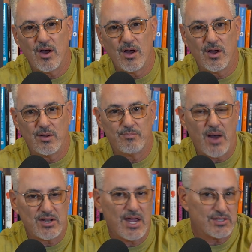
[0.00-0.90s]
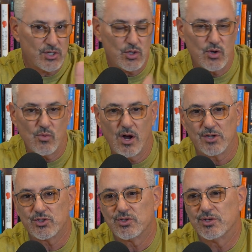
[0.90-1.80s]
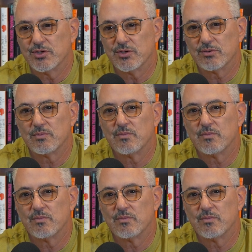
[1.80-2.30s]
podcasts that you can watch to